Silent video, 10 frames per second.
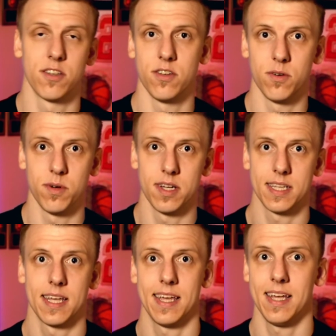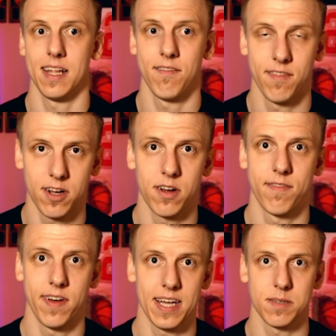do it in a very
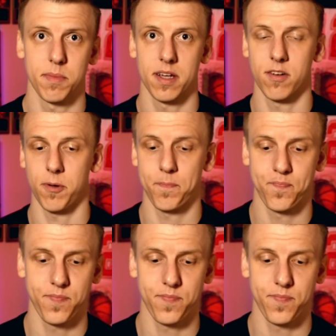fast manner.